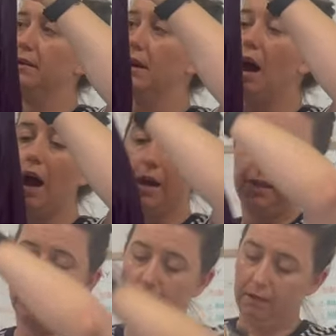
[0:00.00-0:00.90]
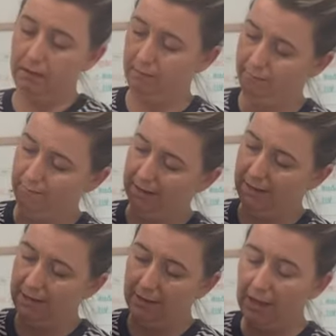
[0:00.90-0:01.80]
cardigan
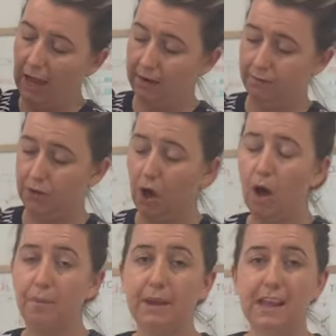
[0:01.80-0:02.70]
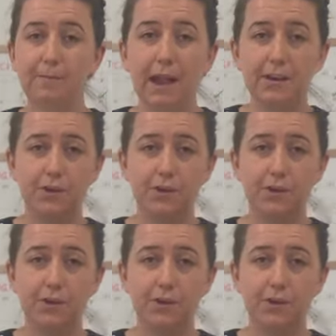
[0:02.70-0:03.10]
kind of top. It's by